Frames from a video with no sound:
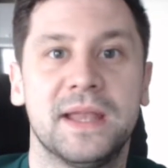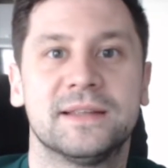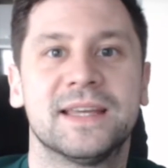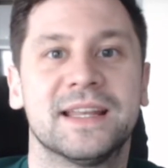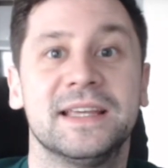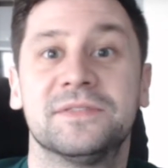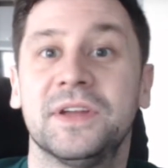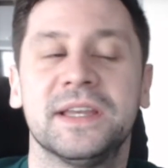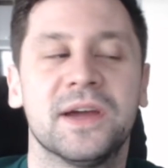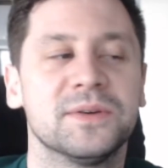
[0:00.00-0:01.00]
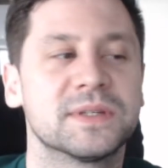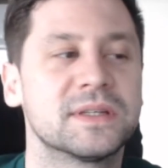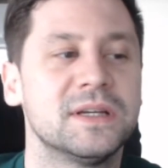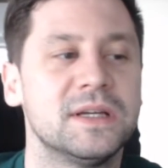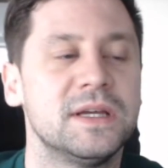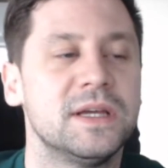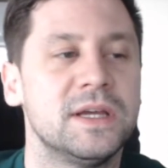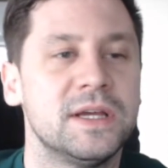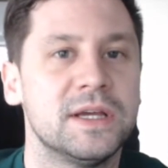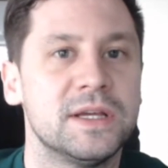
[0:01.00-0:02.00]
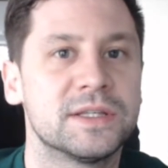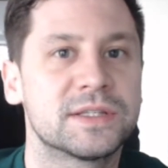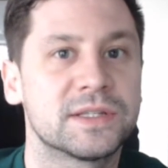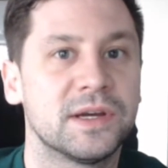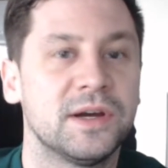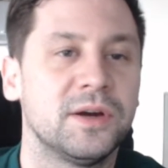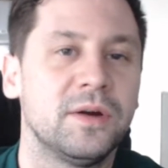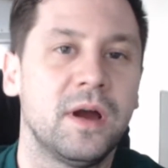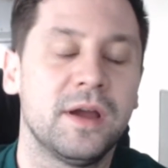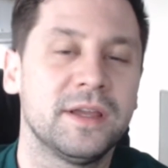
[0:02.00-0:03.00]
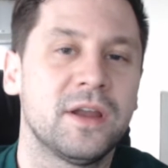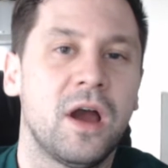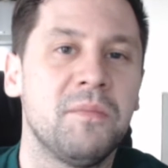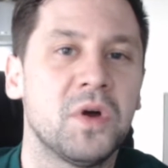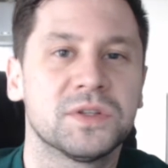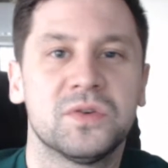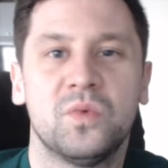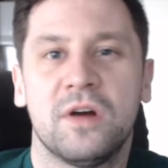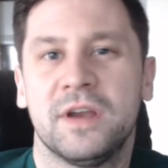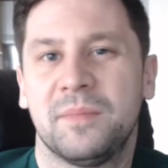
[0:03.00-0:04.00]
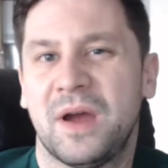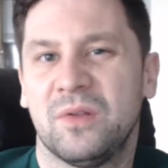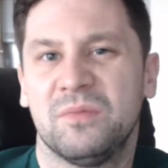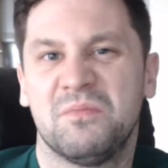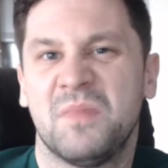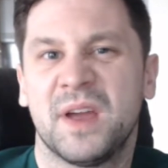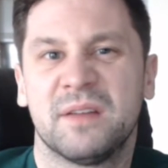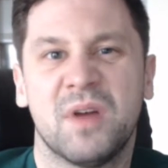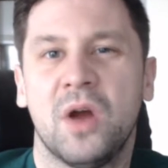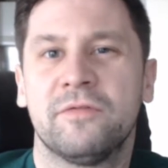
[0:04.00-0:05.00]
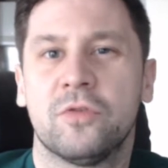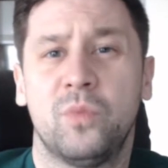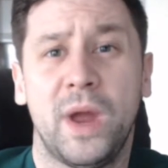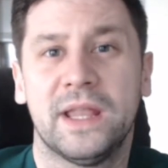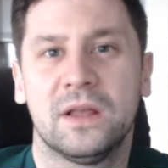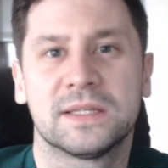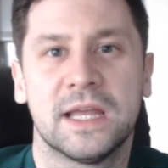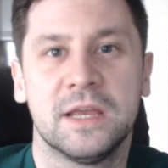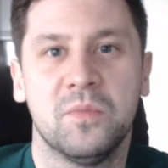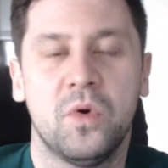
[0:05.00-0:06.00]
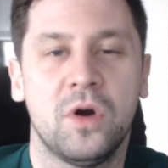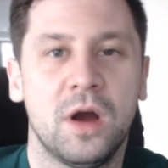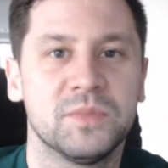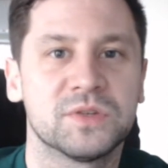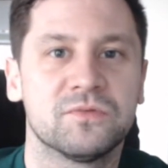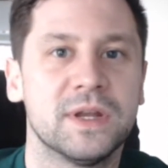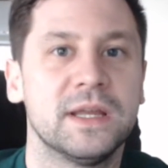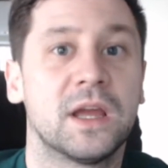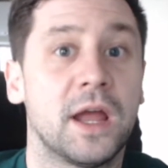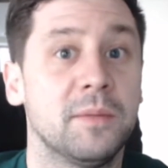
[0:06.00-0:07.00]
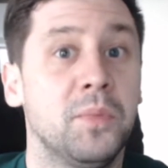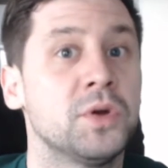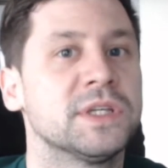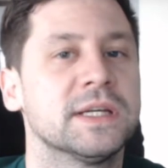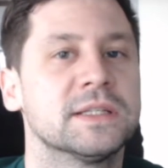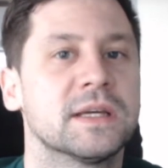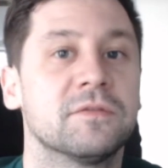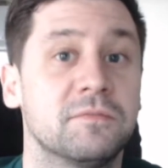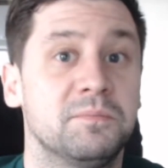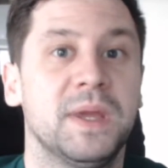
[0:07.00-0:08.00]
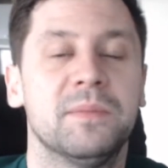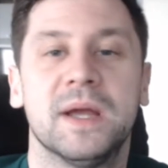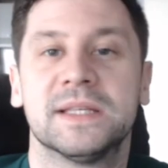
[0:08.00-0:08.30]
editing these videos. So, you know, I'm not too worried about my overall weight loss anymore. I'm just really kind of pushing to beat my